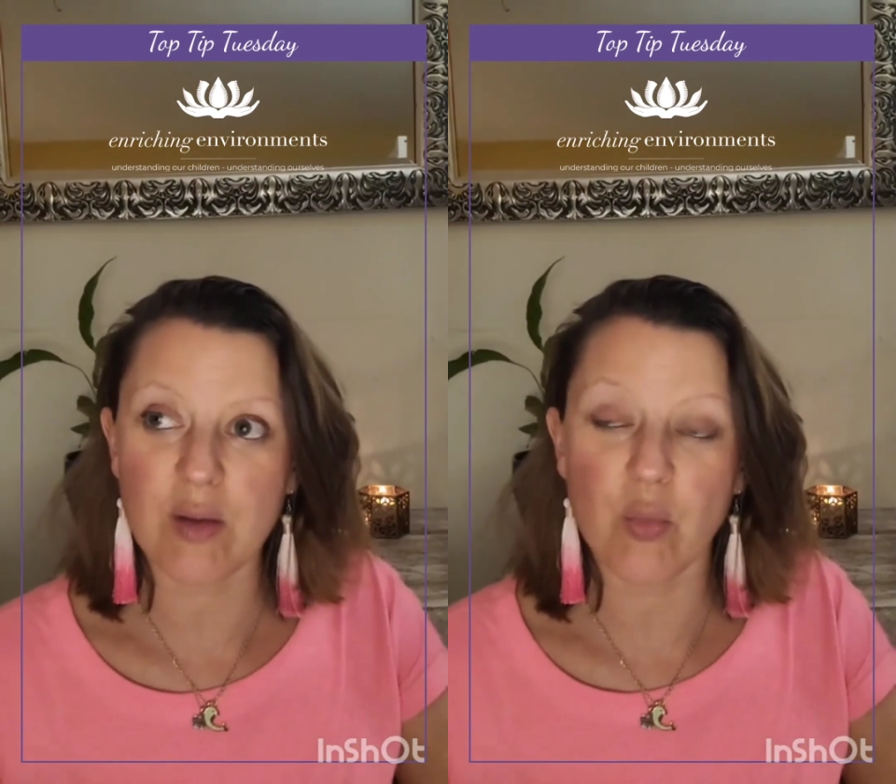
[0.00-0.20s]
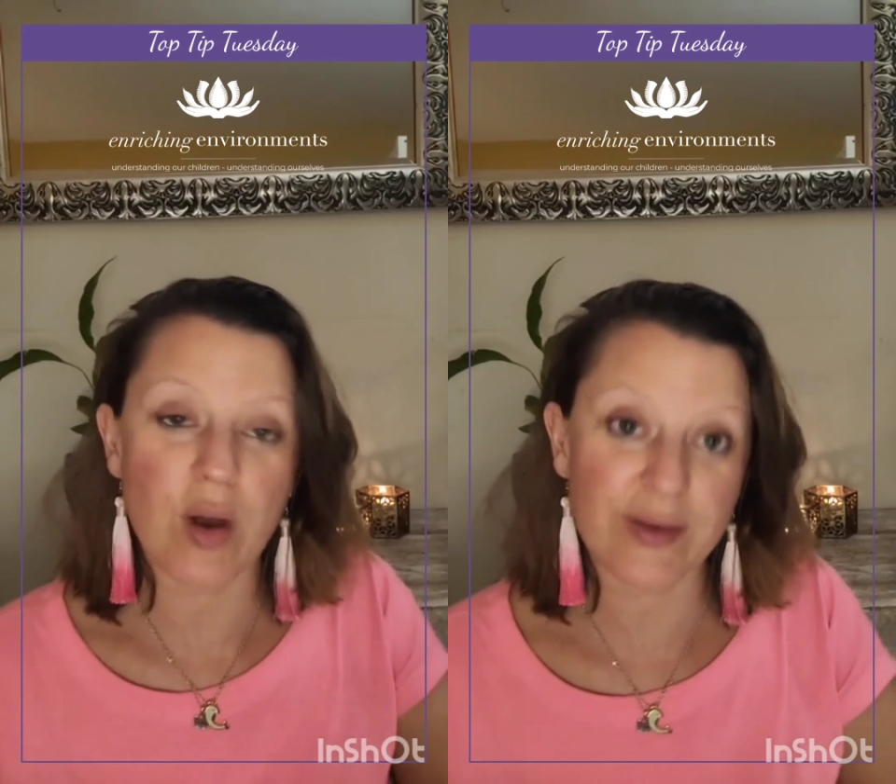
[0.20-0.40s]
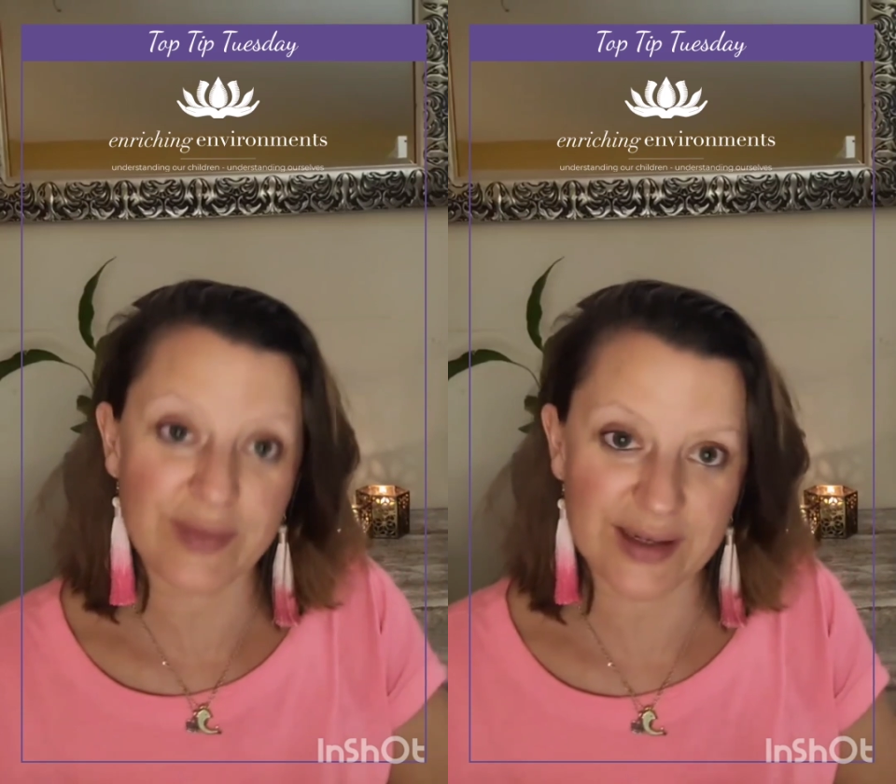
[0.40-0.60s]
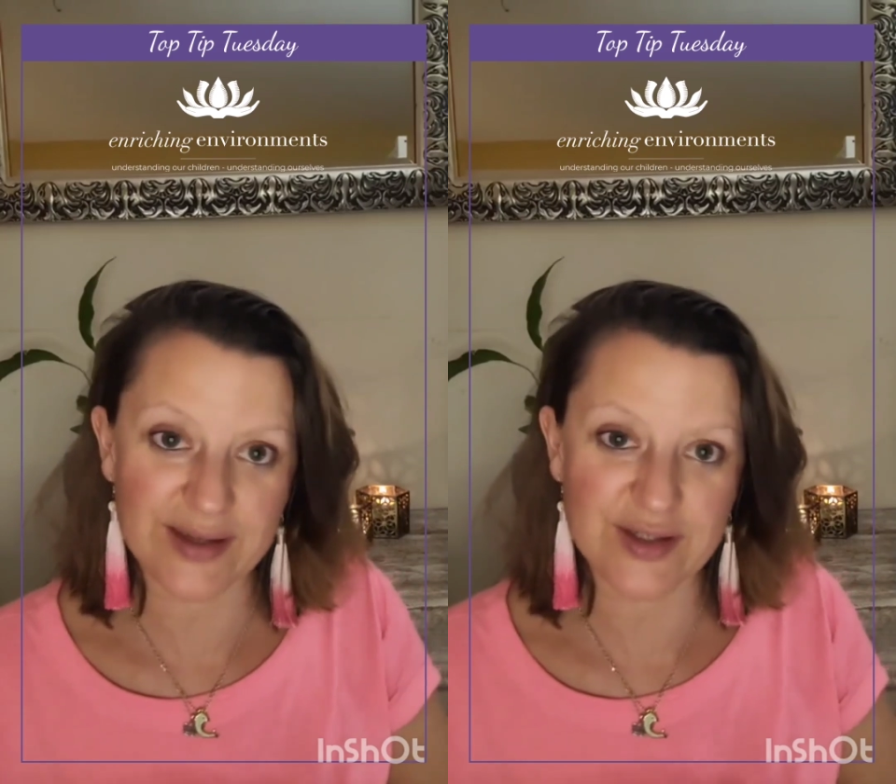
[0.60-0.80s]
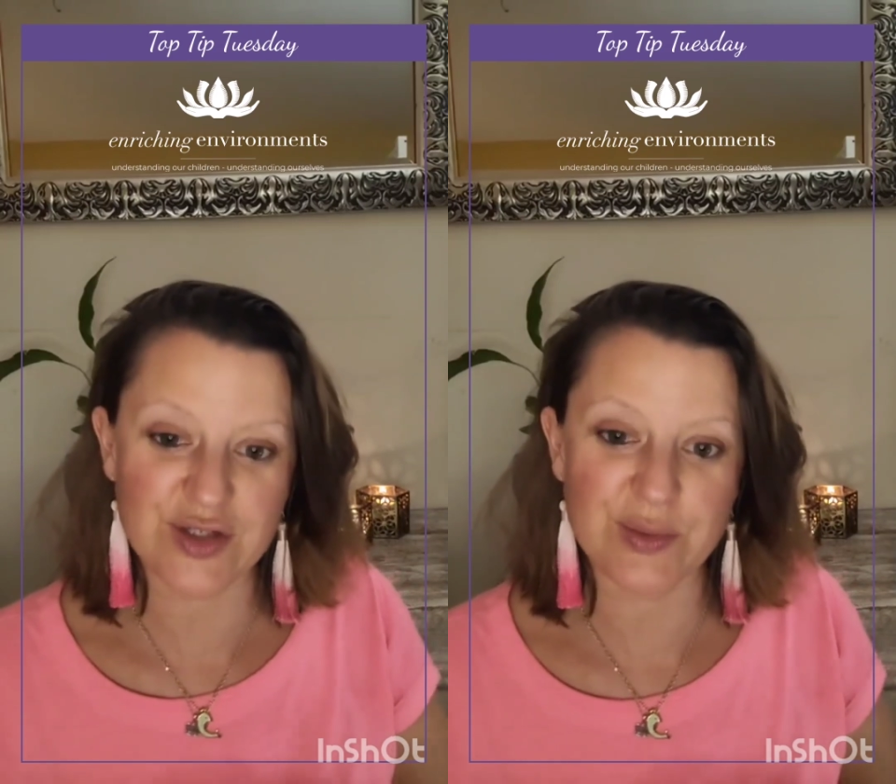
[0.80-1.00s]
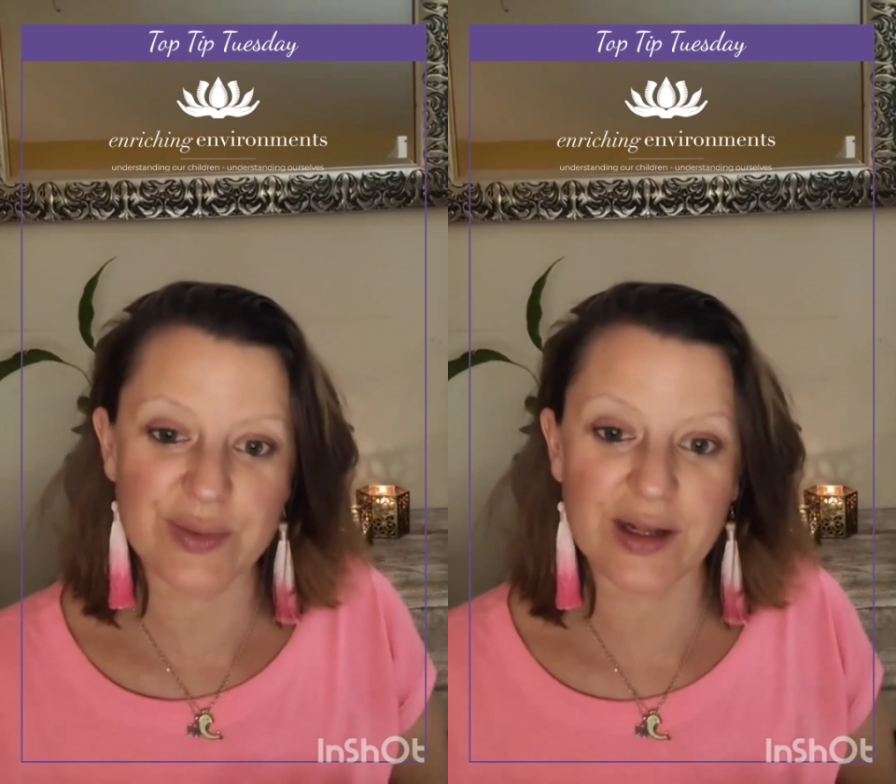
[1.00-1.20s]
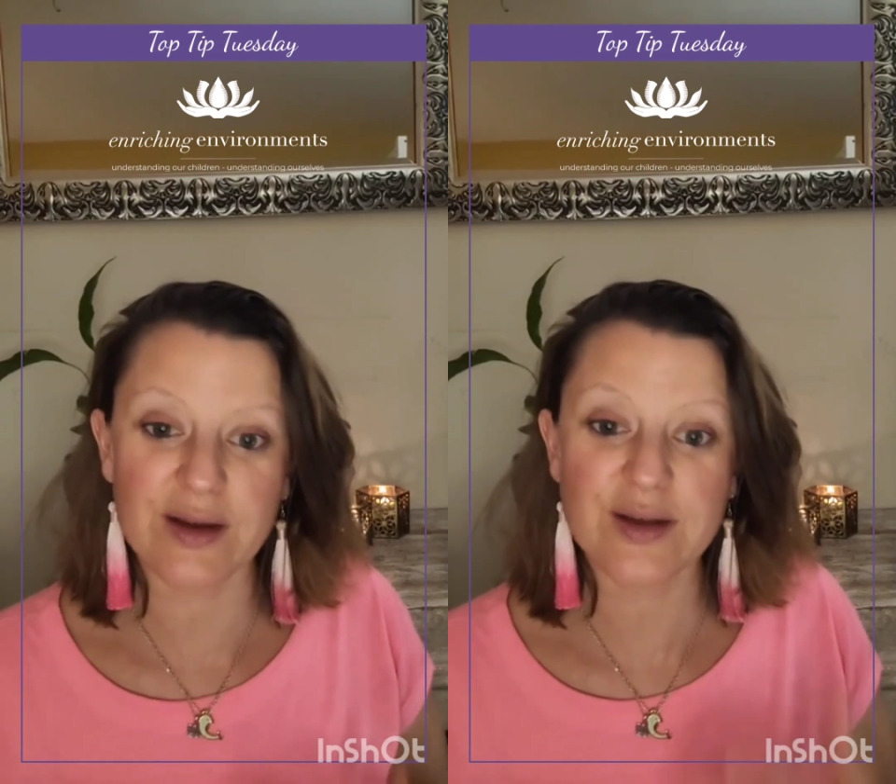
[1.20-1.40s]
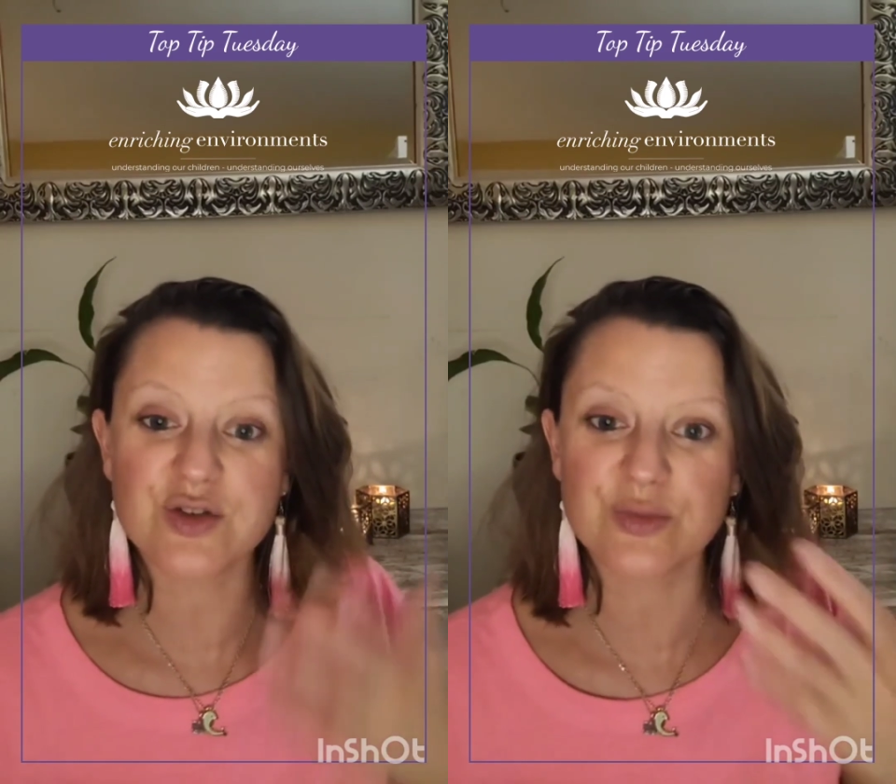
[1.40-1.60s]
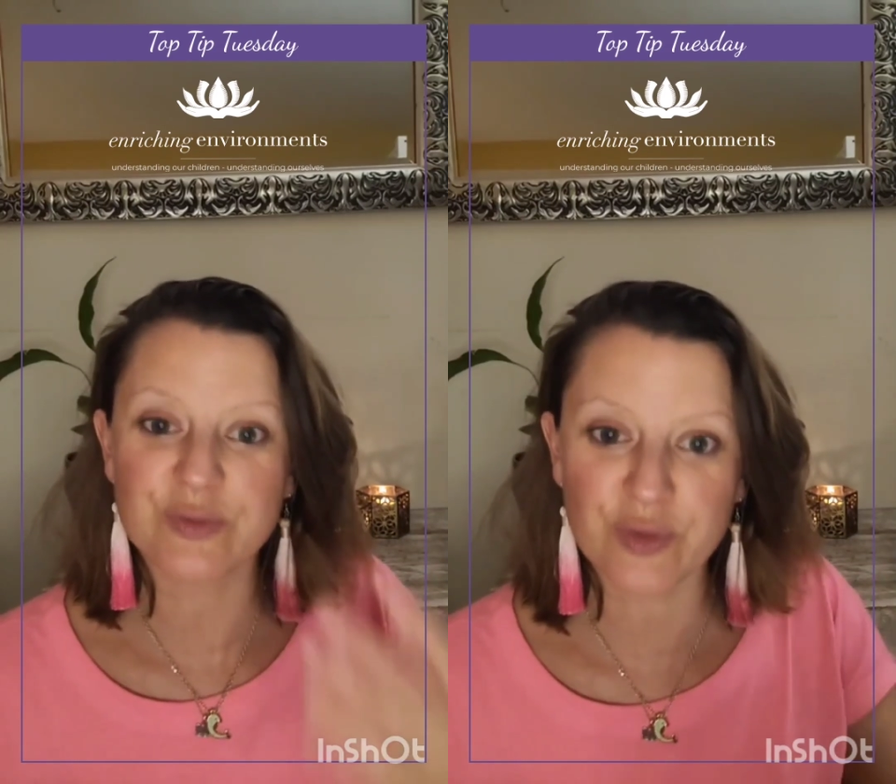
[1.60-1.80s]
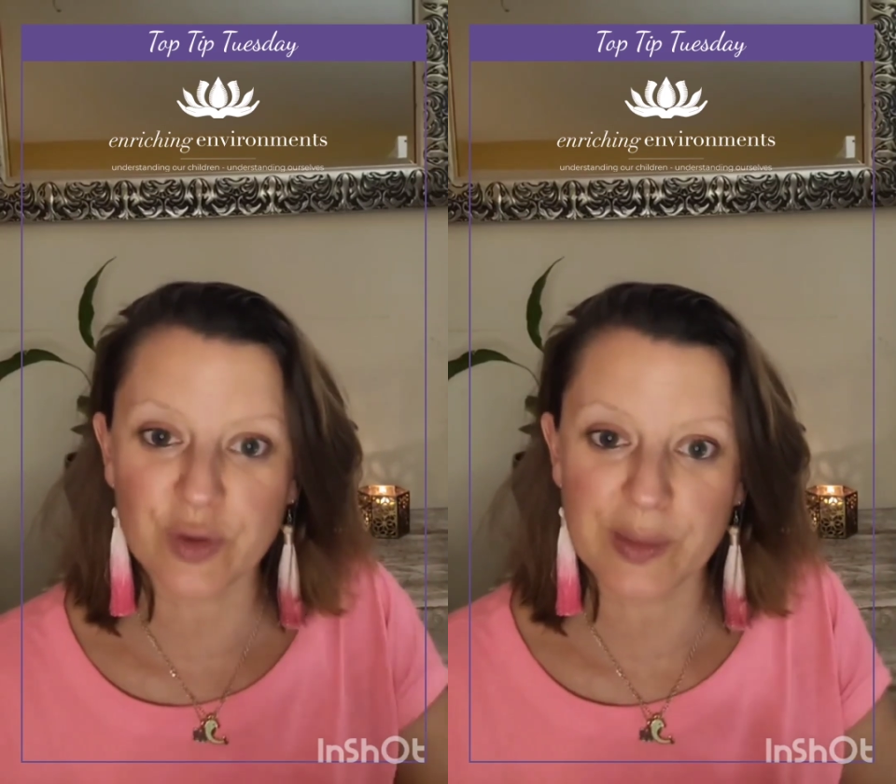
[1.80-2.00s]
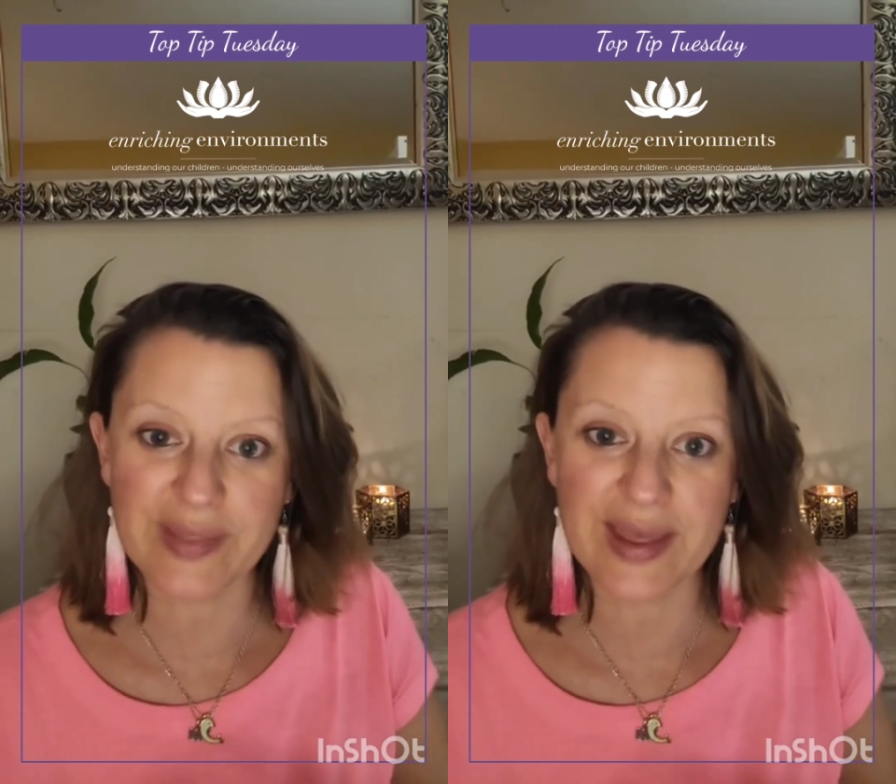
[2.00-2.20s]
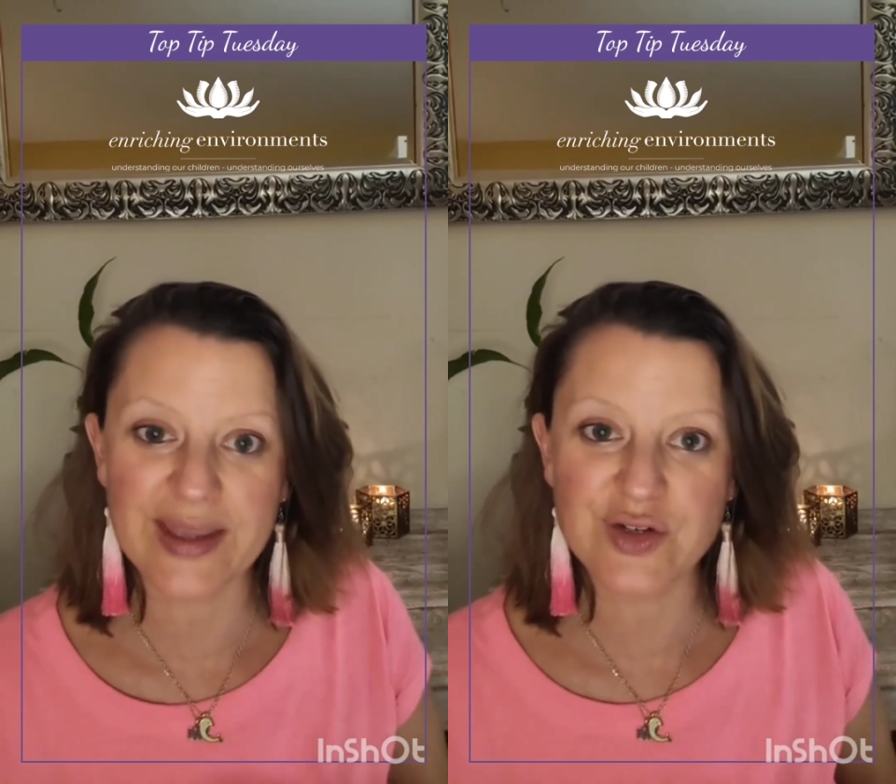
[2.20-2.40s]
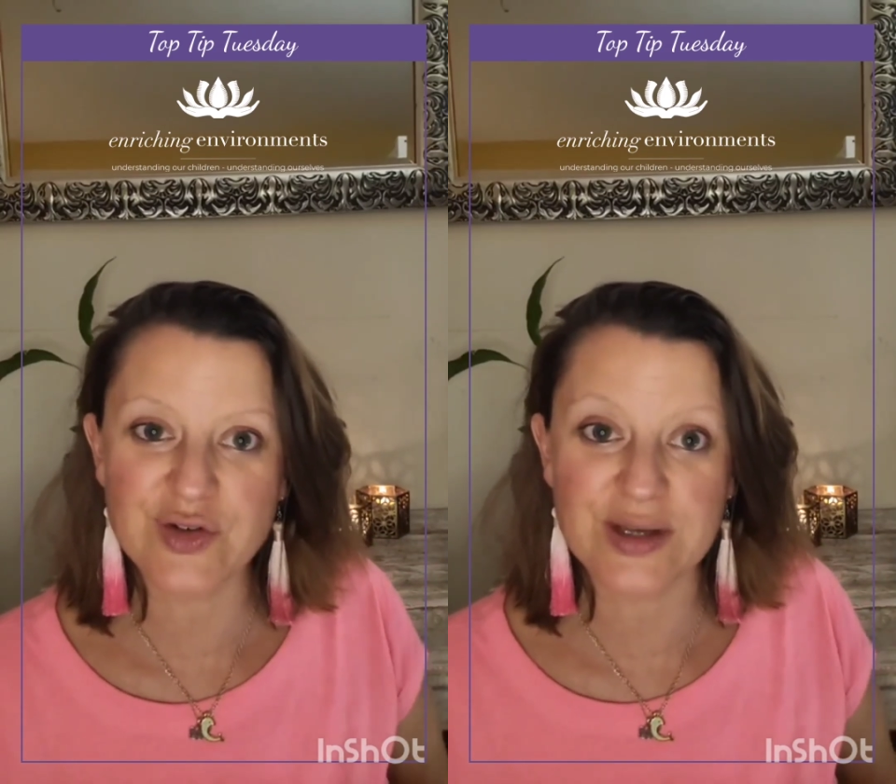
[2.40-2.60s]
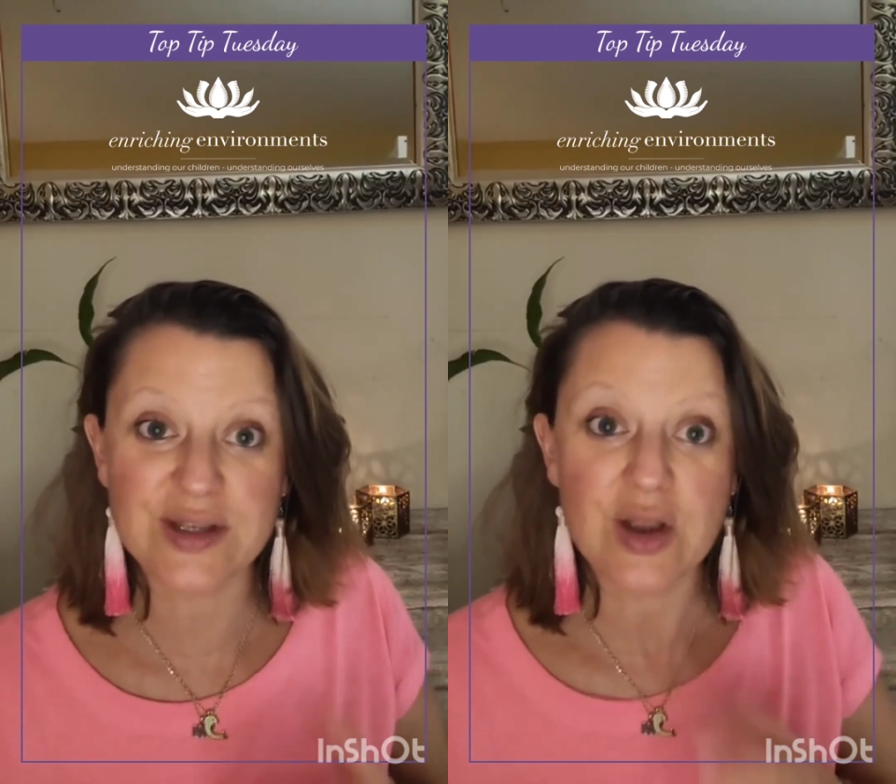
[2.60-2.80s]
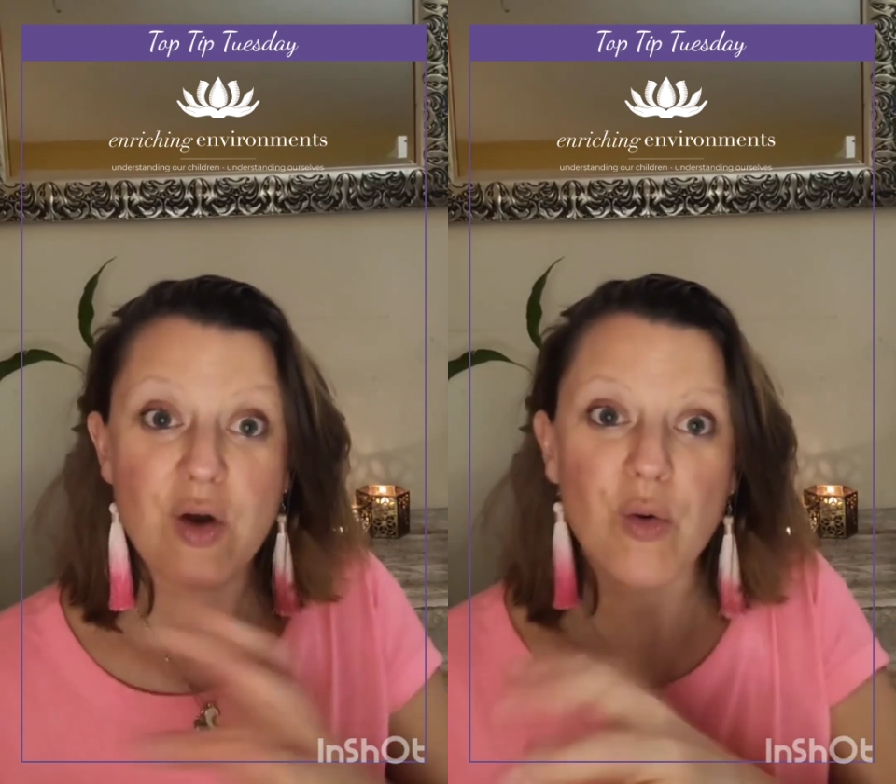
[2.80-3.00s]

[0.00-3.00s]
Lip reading: work they'd like to do in the classroom, following their interests.